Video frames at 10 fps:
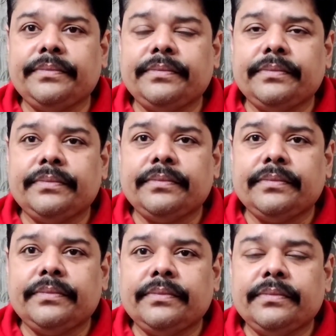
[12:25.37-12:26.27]

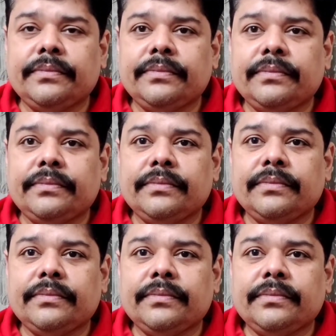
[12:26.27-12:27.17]

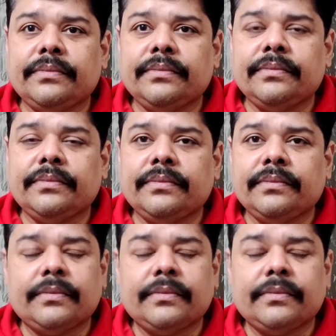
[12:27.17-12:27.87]
(no one is talking)